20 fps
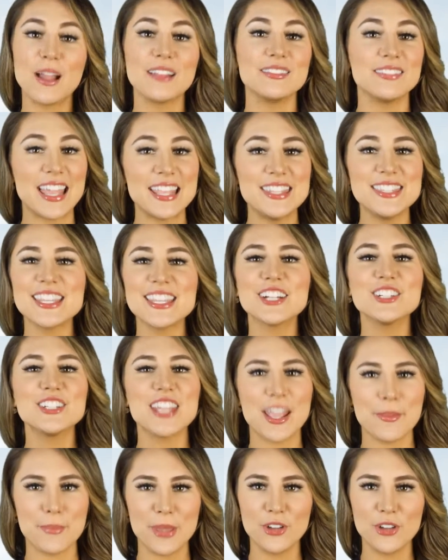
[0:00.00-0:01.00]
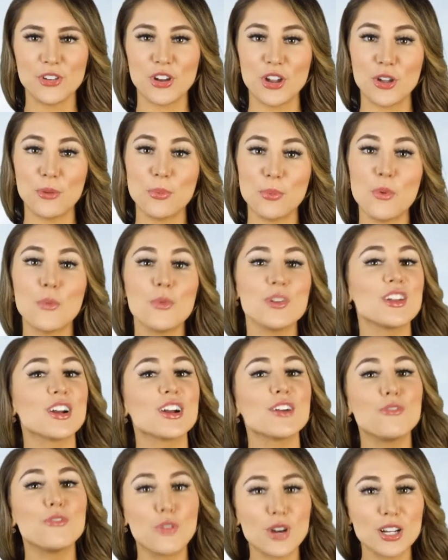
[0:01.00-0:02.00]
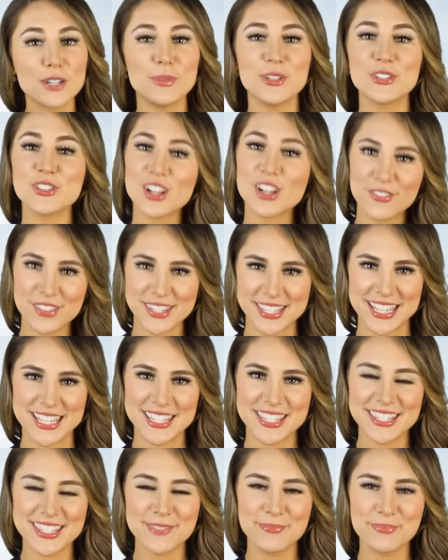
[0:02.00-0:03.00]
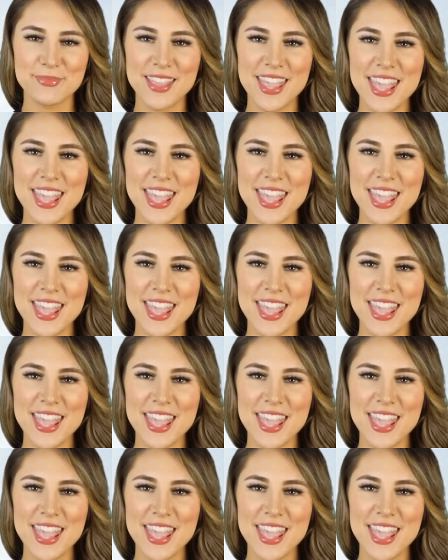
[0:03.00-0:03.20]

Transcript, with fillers: by Lenz Entertainment Group with our affordable services.